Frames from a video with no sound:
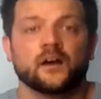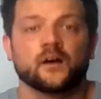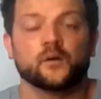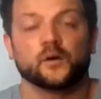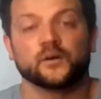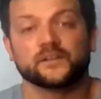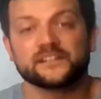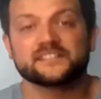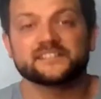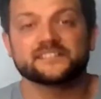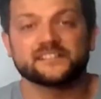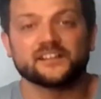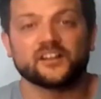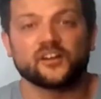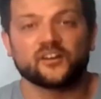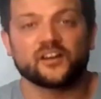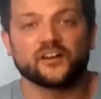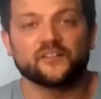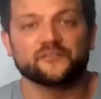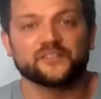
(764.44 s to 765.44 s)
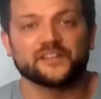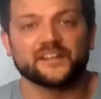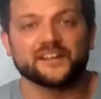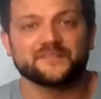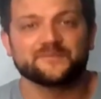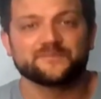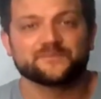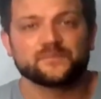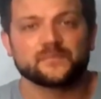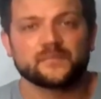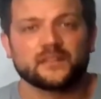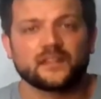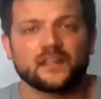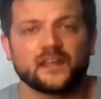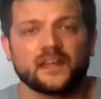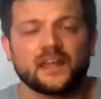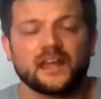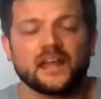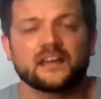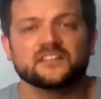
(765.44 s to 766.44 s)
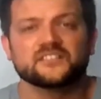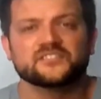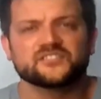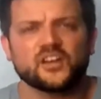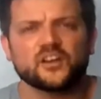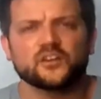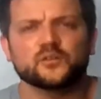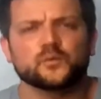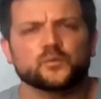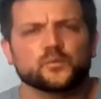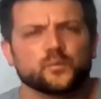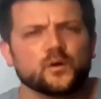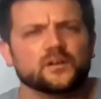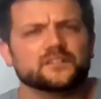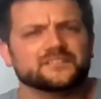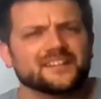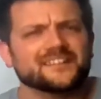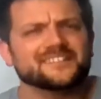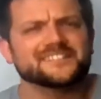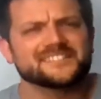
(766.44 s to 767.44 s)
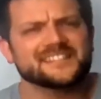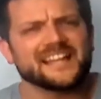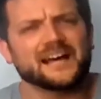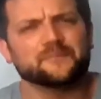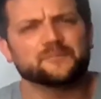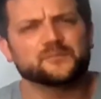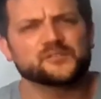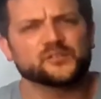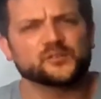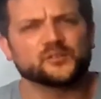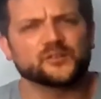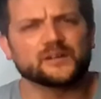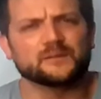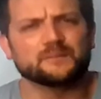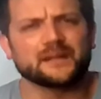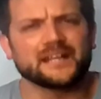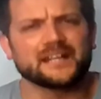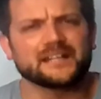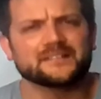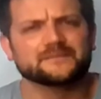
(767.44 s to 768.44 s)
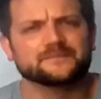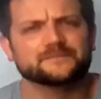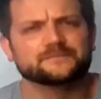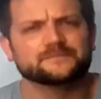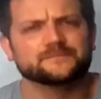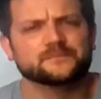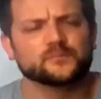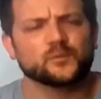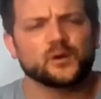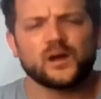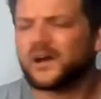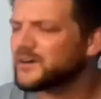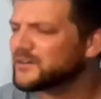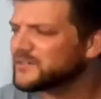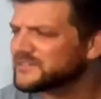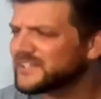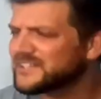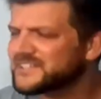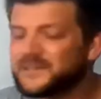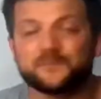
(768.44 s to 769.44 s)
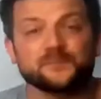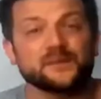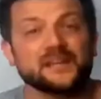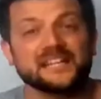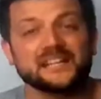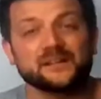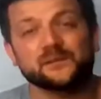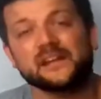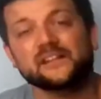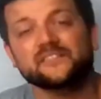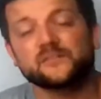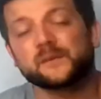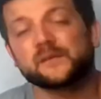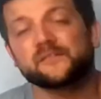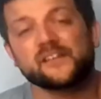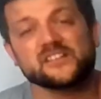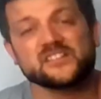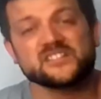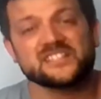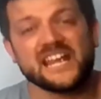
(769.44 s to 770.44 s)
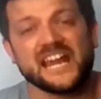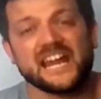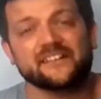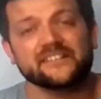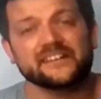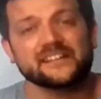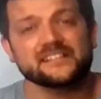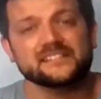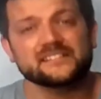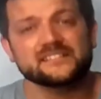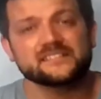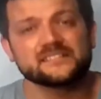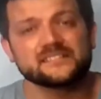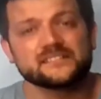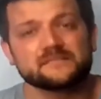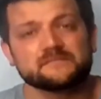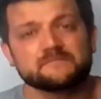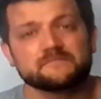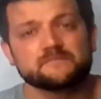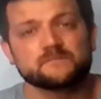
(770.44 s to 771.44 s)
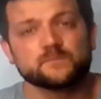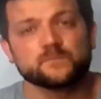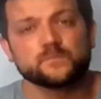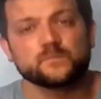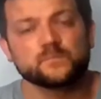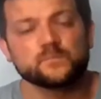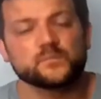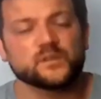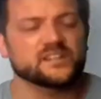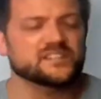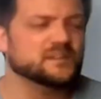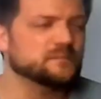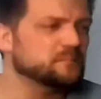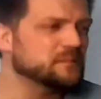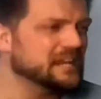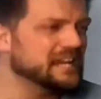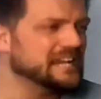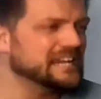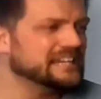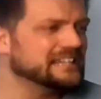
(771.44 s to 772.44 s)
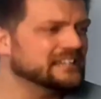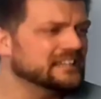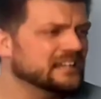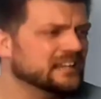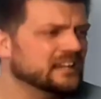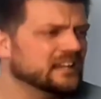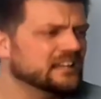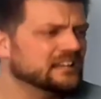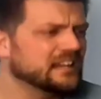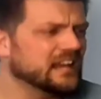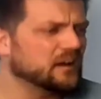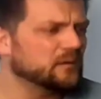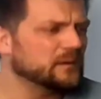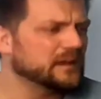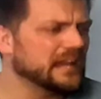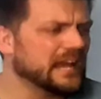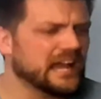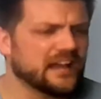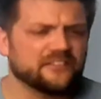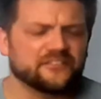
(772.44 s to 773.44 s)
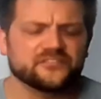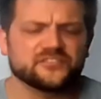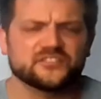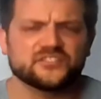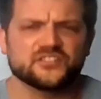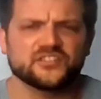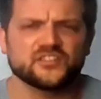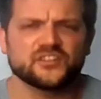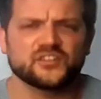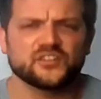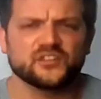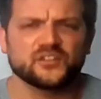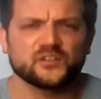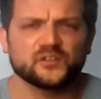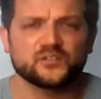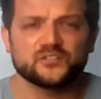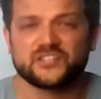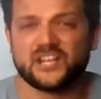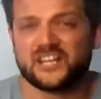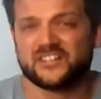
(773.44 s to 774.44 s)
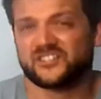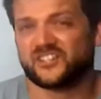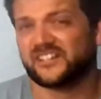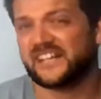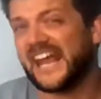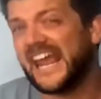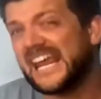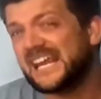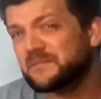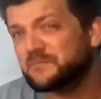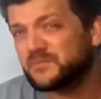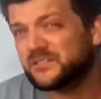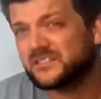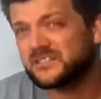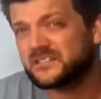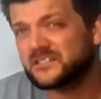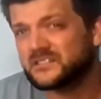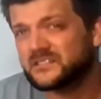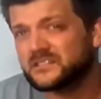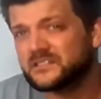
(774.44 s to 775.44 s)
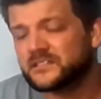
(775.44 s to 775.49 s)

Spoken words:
Oh, this is a lot comfier. So what does that story mean? Well, does it mean that we have to be vegetarians? Does it mean that we have to change our names?